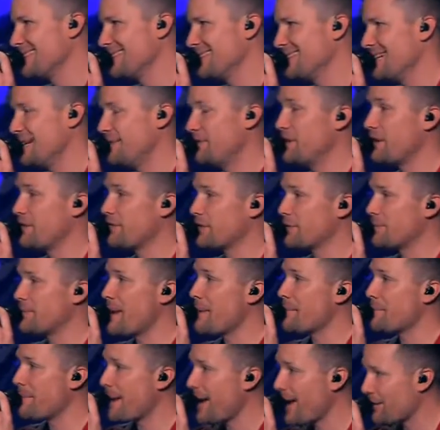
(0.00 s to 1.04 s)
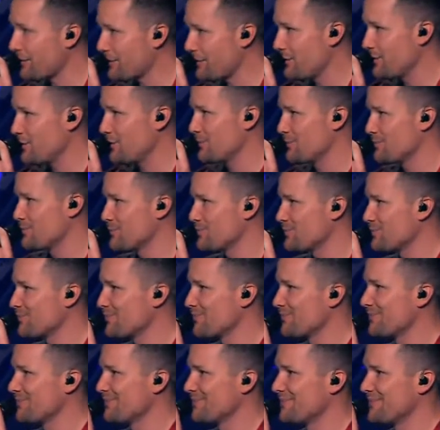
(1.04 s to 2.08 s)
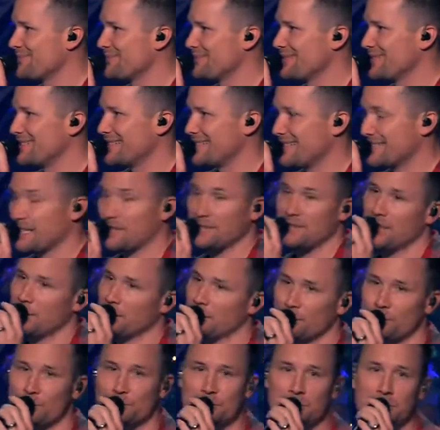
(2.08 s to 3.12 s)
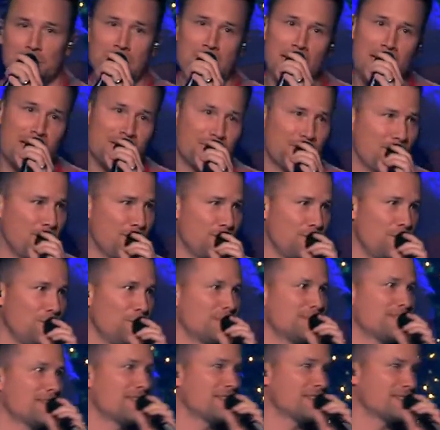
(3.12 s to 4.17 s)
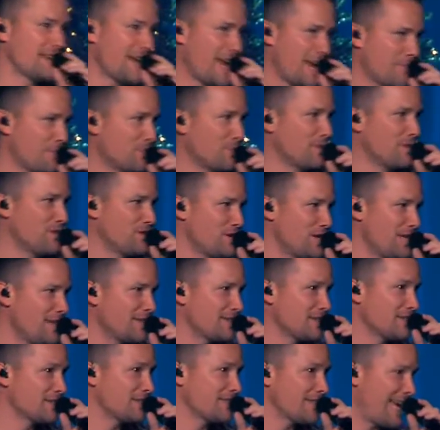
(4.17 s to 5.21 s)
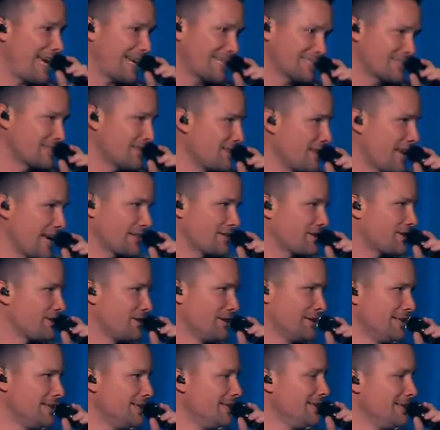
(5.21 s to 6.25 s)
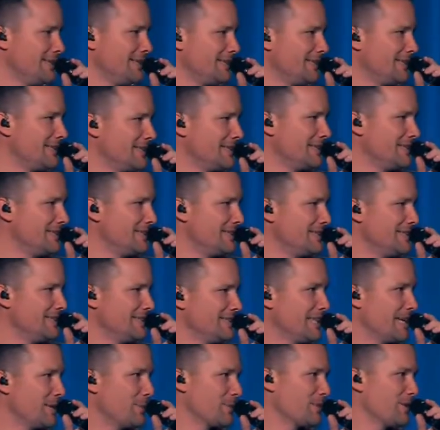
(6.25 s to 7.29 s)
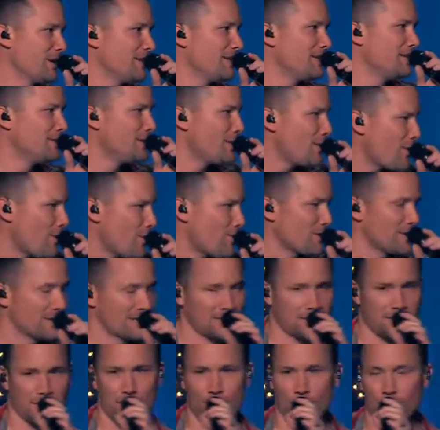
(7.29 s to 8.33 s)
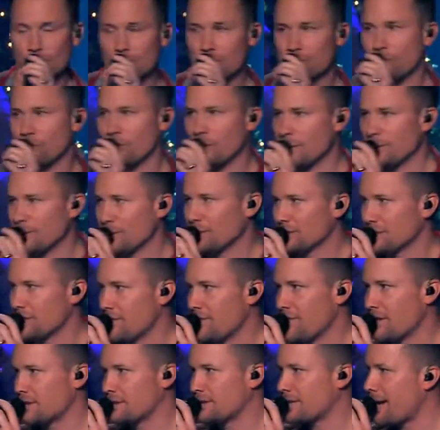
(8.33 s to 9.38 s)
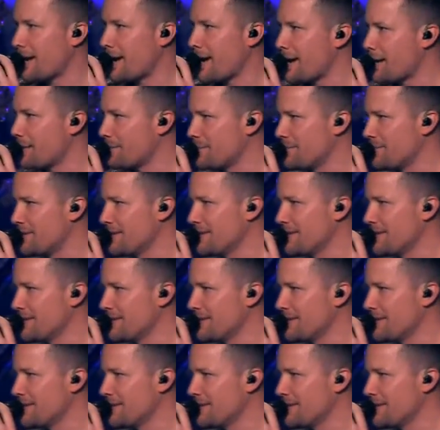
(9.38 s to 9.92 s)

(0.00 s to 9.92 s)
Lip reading: Have you ever met Matthew? I'd love to introduce you to Matthew, who was at the table with Jesus, tax collector. They were known as some of the worst criminals of their time.